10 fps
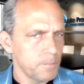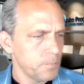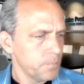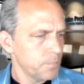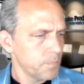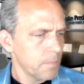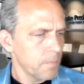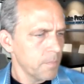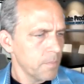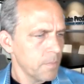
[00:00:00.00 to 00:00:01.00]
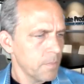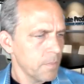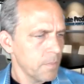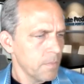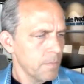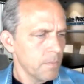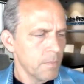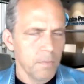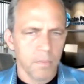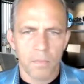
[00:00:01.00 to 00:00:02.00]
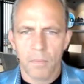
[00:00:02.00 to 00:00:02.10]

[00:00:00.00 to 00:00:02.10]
Nobody speaks.